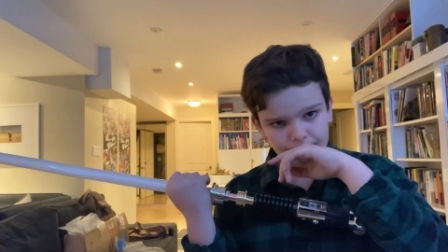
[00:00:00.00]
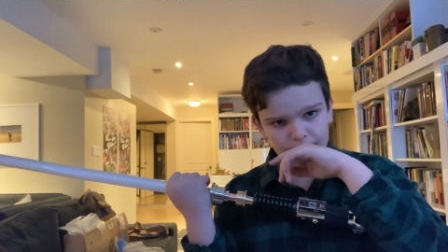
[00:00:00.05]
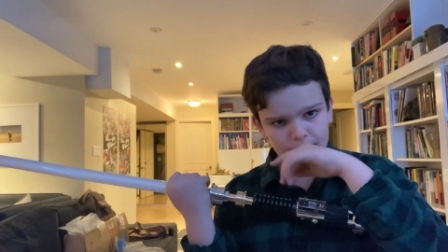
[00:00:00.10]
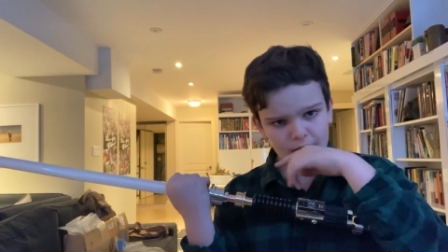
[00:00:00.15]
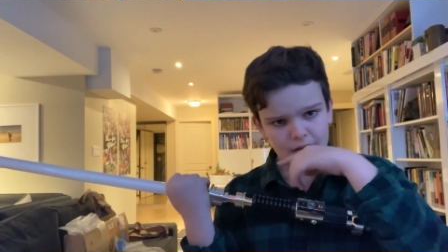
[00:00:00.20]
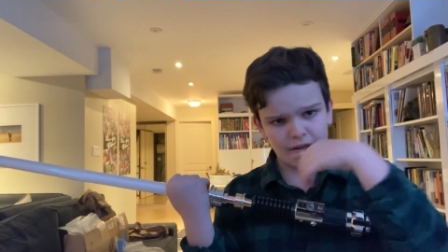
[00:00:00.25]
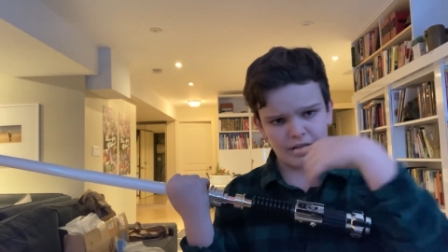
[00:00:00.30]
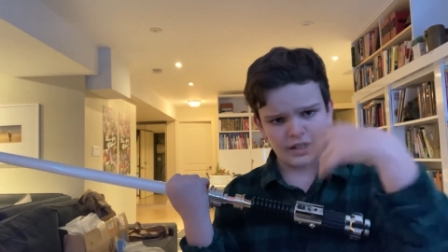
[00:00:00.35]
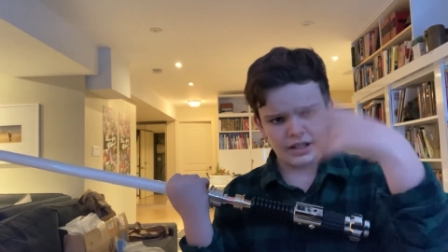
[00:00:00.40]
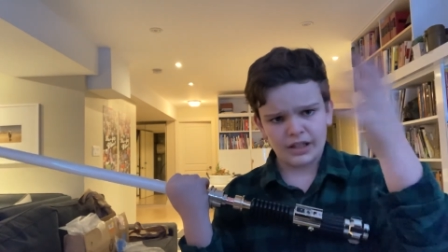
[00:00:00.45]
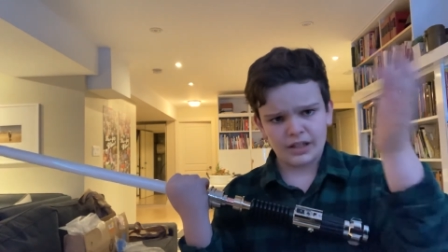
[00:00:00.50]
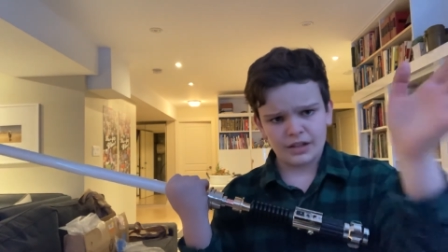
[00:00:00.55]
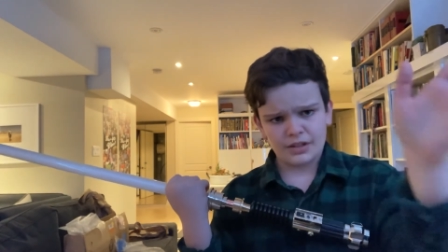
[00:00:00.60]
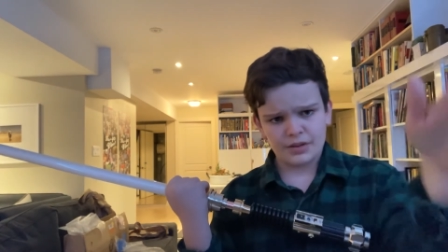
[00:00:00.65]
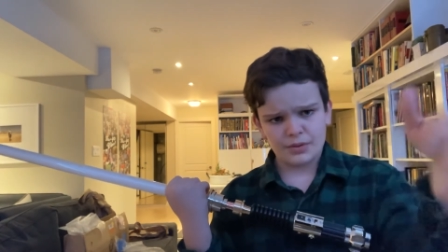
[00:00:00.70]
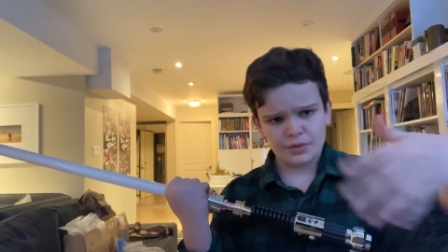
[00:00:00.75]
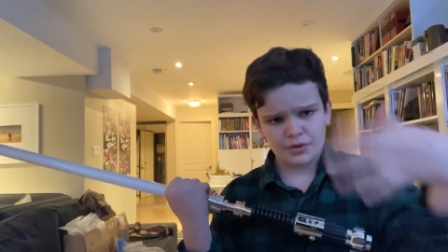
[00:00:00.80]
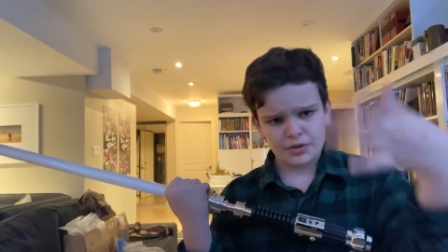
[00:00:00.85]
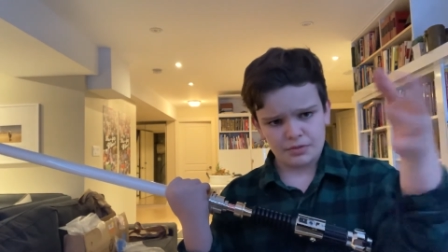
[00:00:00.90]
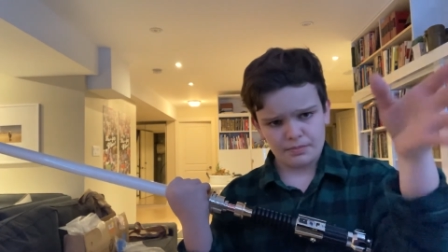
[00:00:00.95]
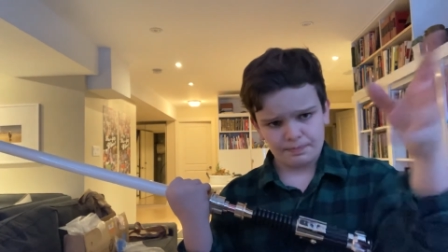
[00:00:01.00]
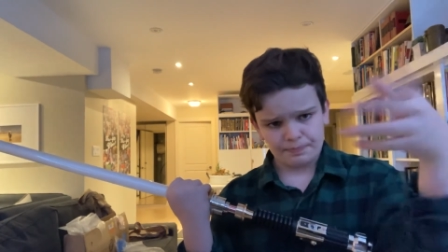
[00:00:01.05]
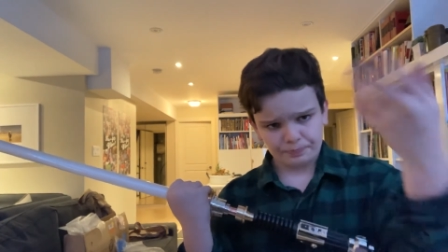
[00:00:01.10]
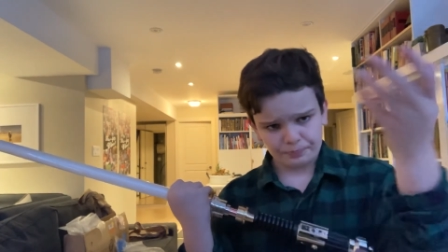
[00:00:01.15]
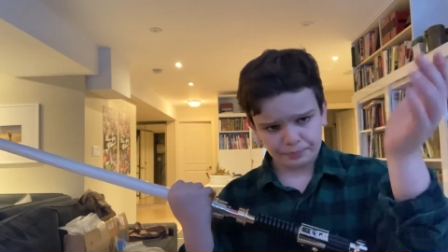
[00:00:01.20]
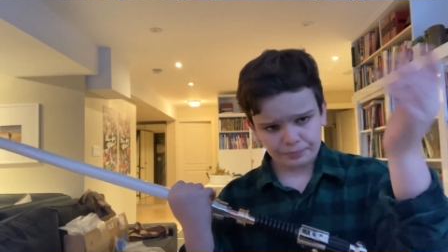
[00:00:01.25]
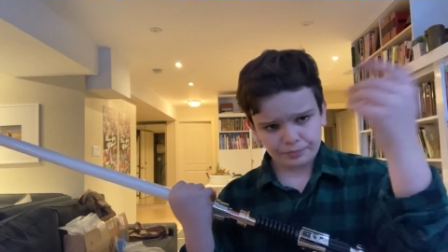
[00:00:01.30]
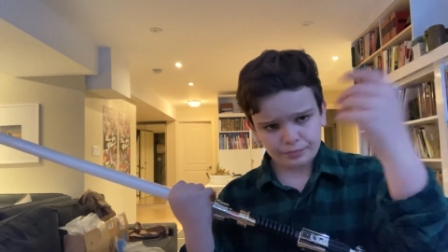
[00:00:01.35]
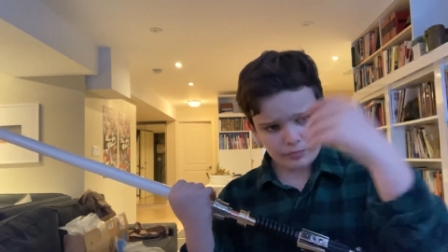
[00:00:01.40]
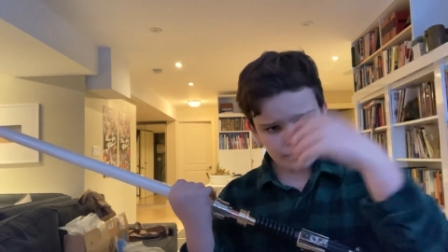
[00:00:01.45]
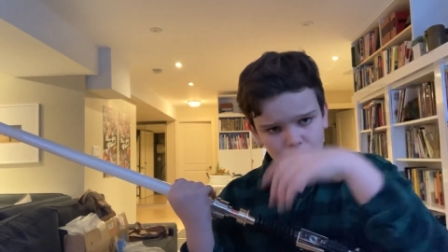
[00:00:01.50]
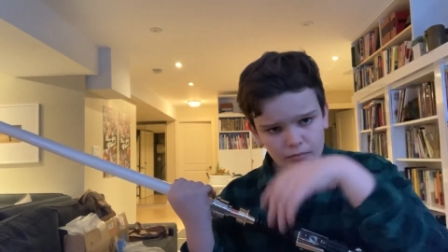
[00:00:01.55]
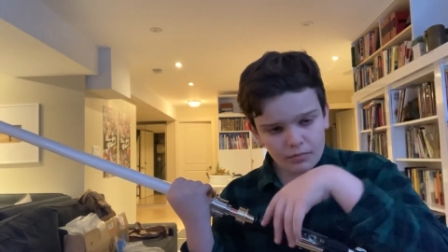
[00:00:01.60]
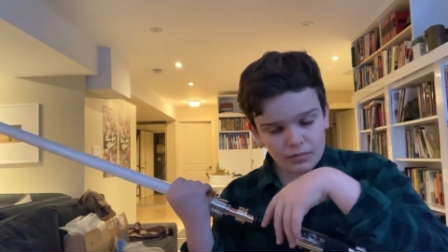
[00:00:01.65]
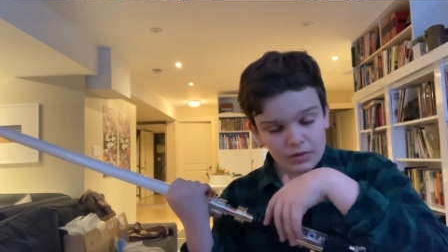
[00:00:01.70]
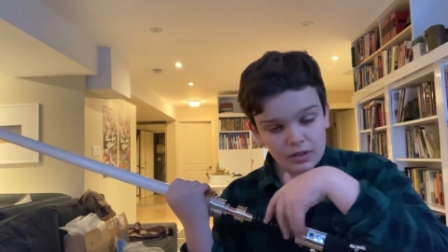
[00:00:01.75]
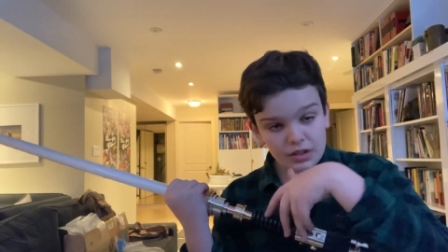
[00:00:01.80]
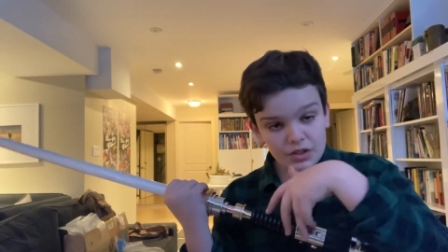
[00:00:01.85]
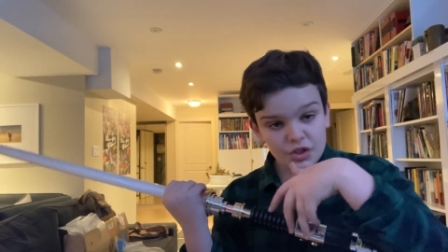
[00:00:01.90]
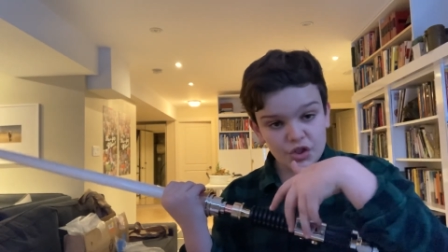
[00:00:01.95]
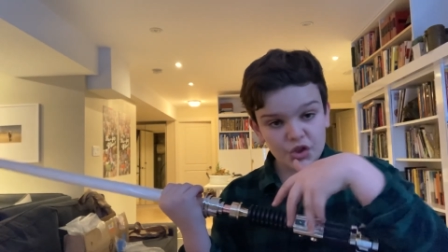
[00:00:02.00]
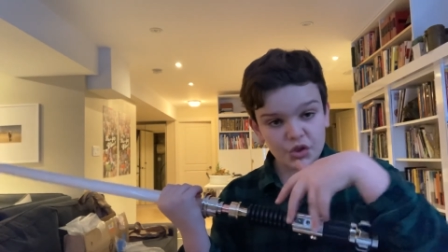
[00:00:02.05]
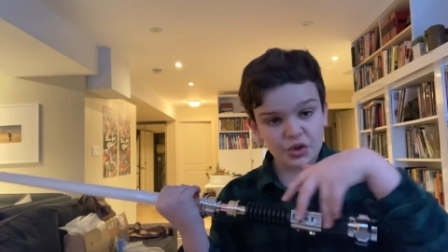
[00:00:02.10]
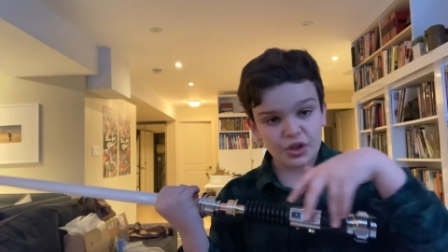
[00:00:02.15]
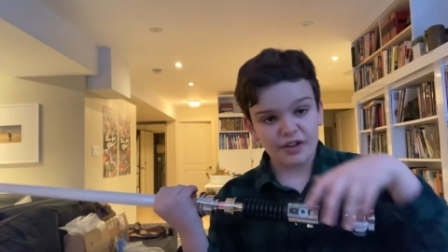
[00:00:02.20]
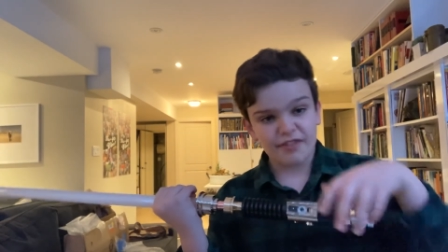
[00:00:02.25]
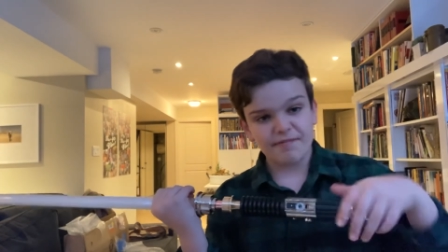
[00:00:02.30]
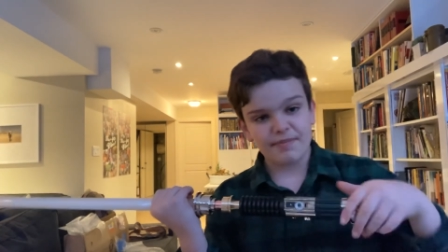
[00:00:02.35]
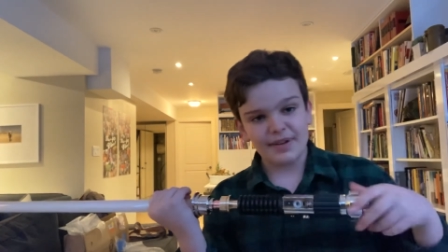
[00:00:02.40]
And I got to do some stuff.